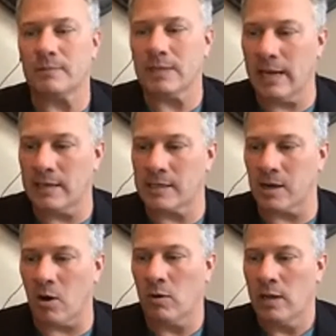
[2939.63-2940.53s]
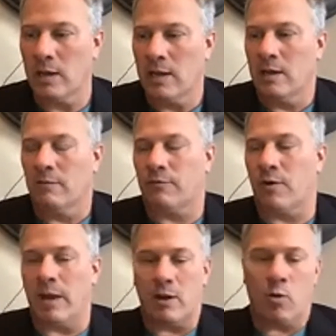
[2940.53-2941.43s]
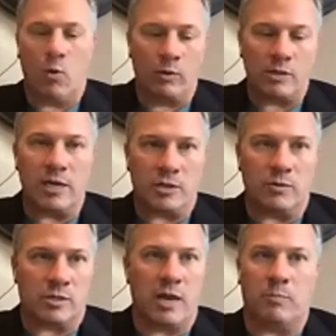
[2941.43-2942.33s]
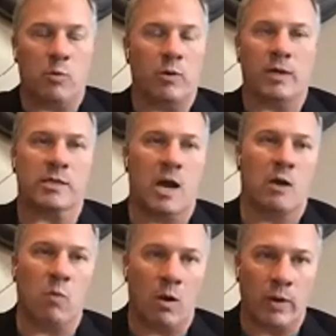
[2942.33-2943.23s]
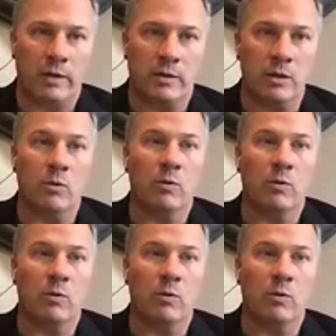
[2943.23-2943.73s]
And so from an organizational standpoint, that's not what we do,